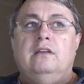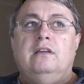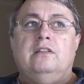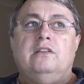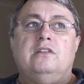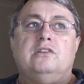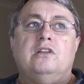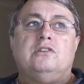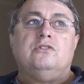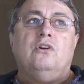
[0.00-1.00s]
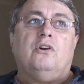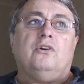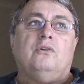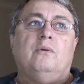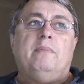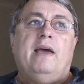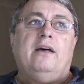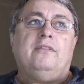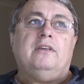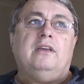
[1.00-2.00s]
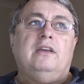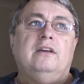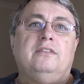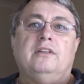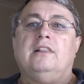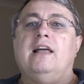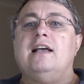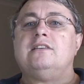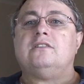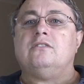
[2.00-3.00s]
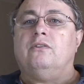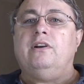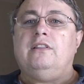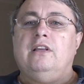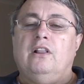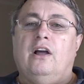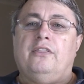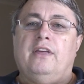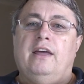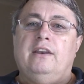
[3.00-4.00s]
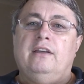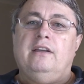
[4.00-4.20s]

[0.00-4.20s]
it's not about the lust or anything like that.